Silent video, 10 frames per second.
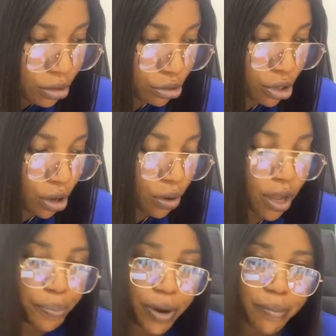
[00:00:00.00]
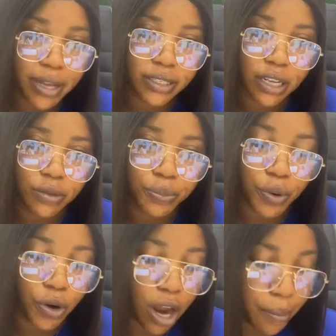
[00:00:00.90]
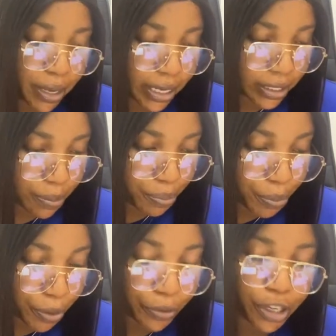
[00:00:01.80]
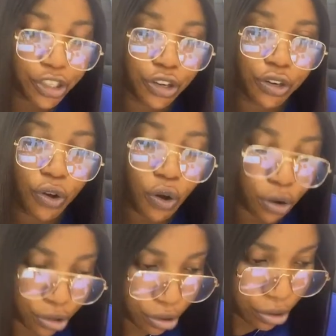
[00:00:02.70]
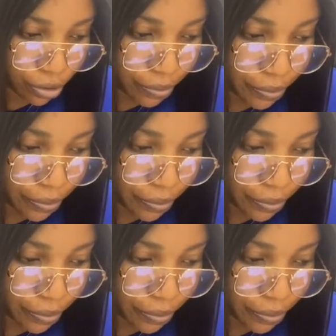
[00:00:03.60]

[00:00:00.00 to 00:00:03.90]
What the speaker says: So a pre-masters program is a preparation course